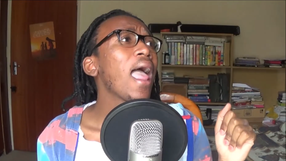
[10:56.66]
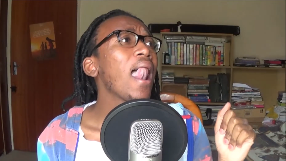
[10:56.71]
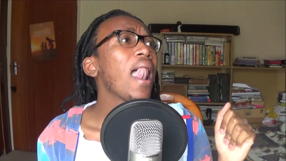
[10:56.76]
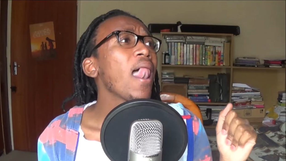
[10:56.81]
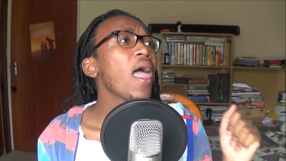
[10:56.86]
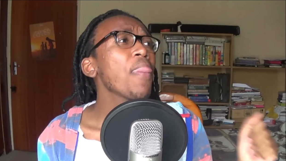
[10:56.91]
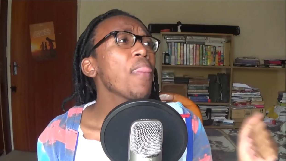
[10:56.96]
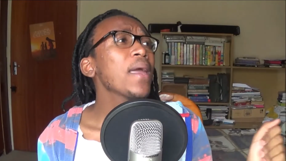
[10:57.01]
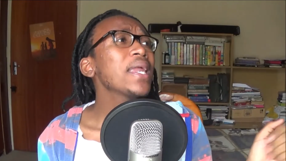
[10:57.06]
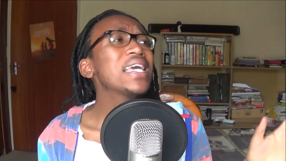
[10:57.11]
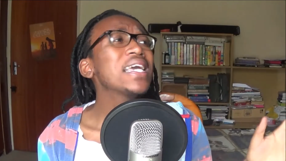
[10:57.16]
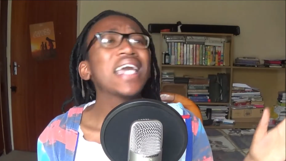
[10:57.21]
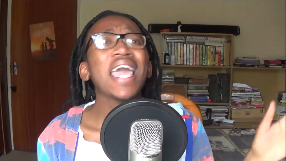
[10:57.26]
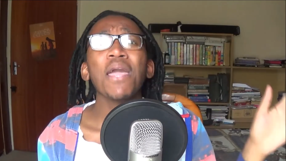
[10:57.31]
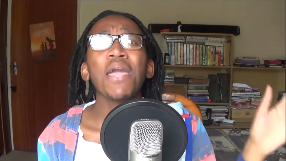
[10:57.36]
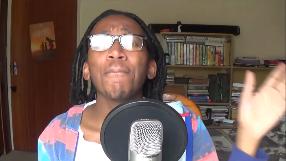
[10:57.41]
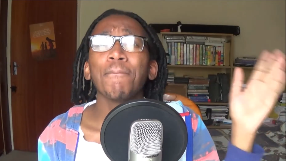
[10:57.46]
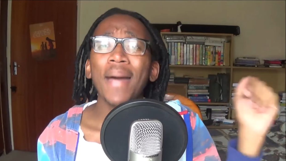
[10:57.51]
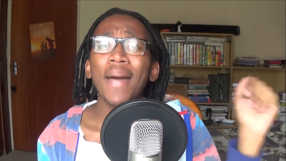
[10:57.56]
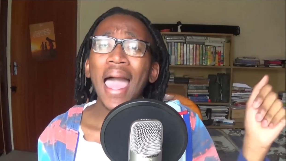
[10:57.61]
And then he
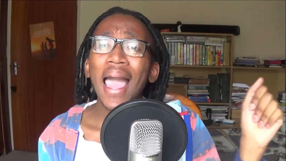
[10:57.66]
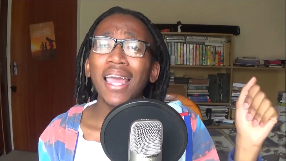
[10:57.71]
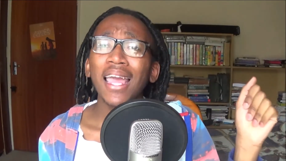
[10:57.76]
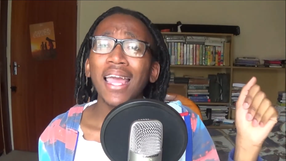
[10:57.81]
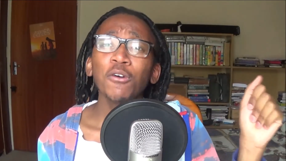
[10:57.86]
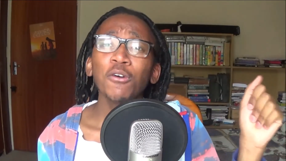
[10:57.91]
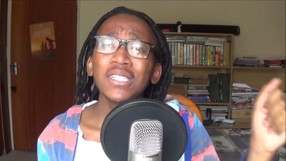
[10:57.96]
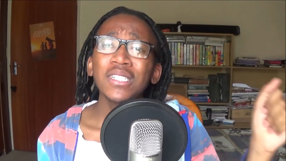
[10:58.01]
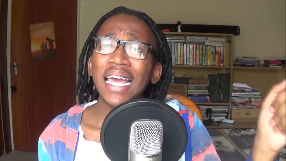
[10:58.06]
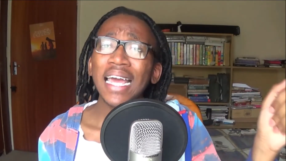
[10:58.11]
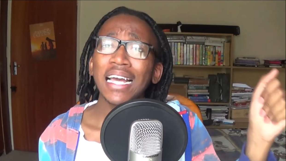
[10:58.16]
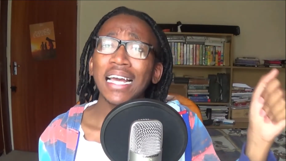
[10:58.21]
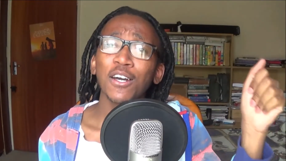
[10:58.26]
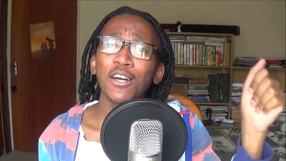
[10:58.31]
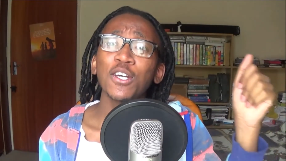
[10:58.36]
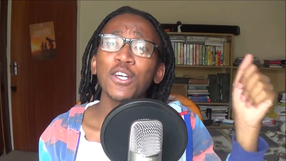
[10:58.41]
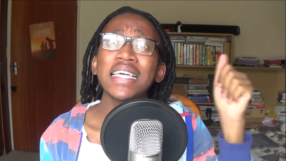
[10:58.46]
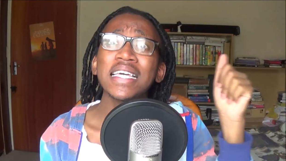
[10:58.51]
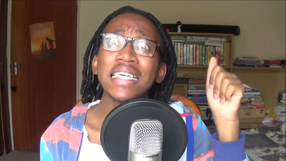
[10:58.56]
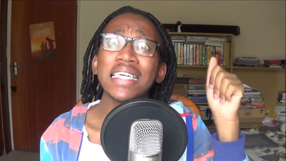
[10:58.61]
came back and he was like
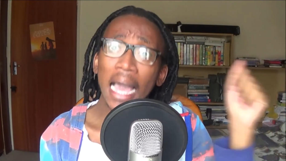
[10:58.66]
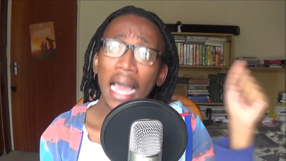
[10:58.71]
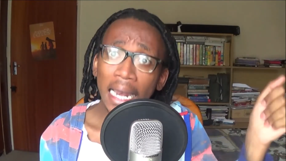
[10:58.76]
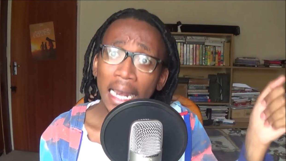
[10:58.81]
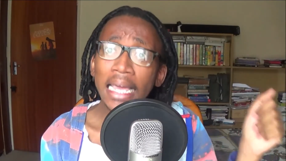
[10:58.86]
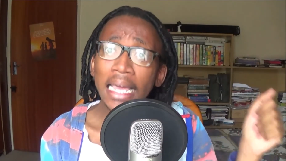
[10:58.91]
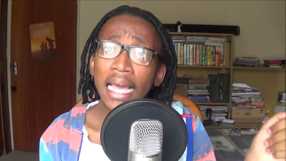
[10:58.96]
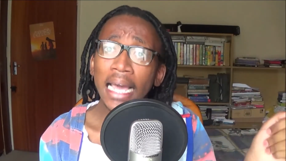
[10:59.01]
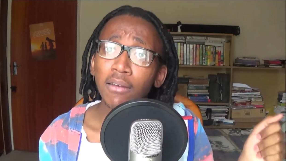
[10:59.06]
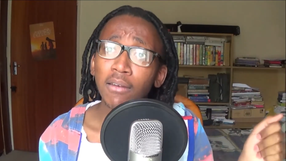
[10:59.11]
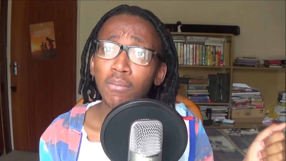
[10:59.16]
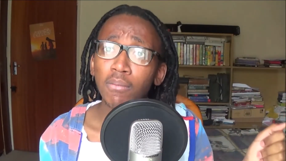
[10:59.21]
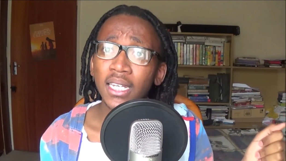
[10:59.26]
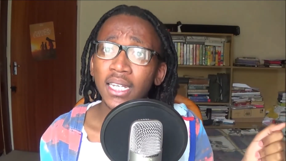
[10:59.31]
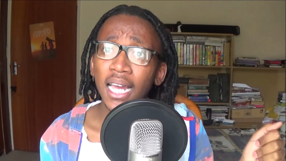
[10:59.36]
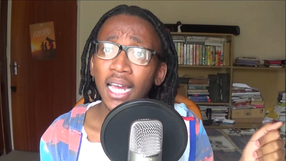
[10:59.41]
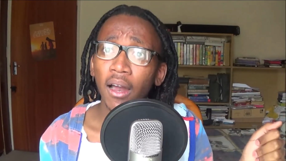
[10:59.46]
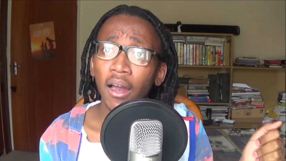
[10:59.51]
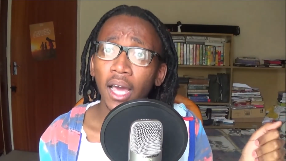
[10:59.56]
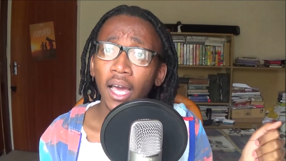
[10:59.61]
yelling at me
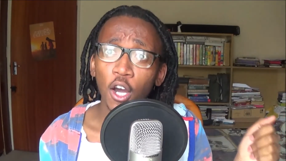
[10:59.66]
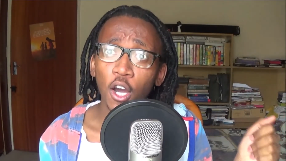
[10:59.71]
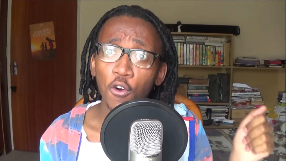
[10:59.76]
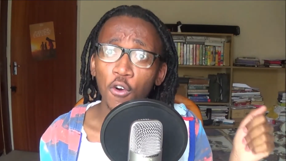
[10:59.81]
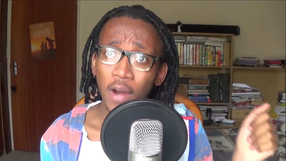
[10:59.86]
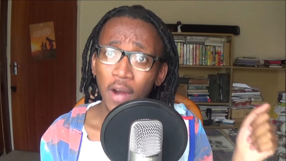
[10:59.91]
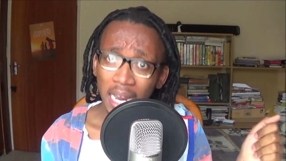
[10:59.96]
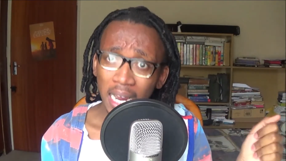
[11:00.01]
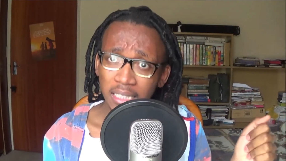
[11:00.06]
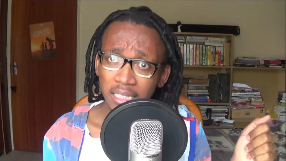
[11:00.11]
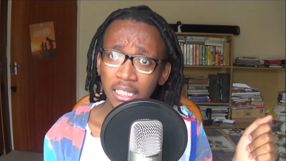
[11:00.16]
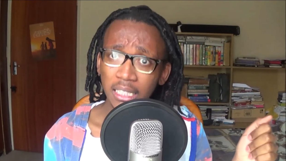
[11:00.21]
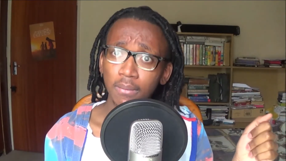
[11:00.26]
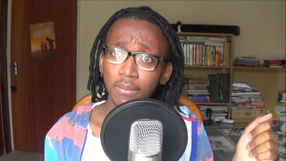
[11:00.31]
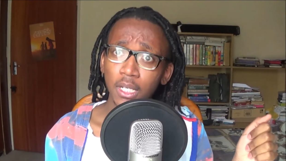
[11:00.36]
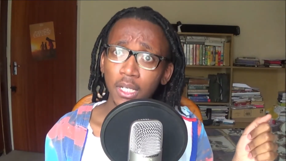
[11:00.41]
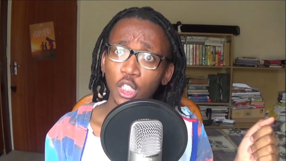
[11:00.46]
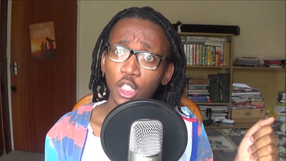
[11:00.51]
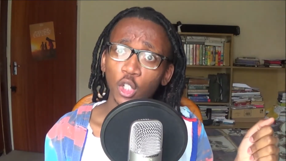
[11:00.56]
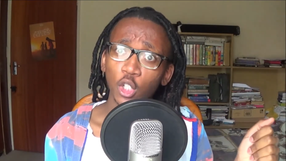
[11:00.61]
now, like harassing
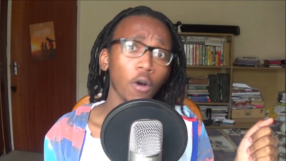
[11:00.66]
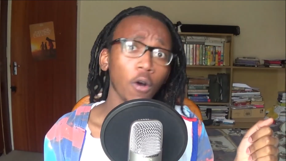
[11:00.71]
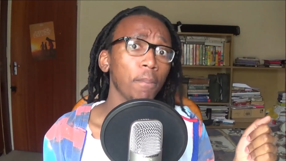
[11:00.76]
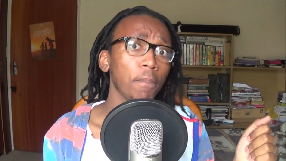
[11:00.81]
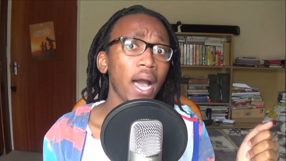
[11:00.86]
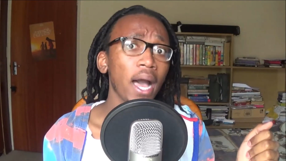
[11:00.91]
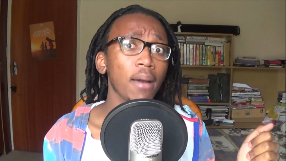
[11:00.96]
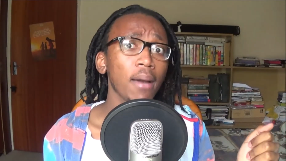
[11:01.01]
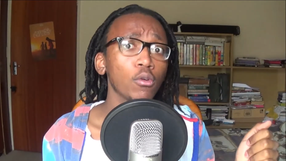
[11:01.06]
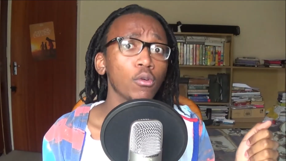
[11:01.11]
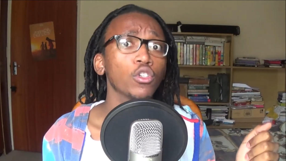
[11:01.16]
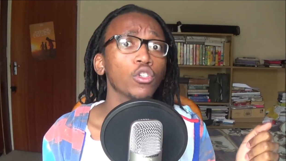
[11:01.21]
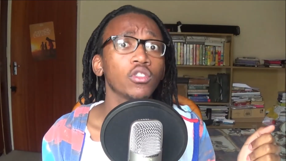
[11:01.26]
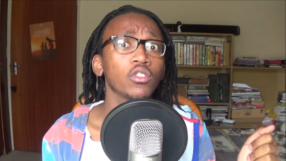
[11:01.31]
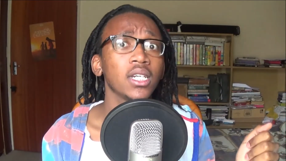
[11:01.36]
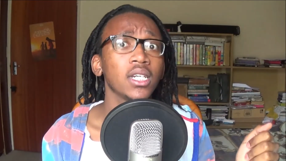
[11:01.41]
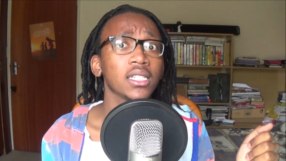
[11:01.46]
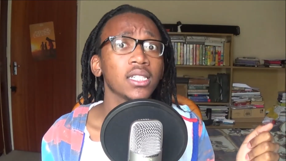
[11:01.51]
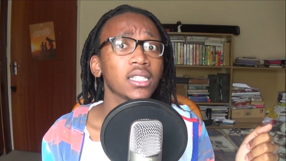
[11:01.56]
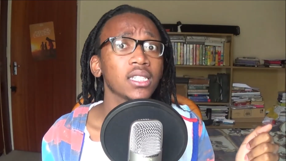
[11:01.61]
me to go buy more
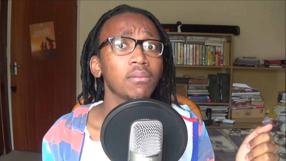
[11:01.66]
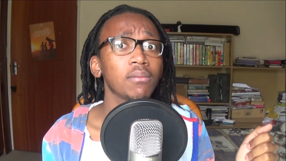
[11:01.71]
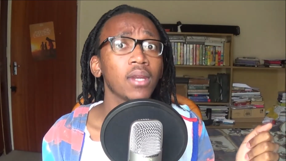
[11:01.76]
drinks. And I'm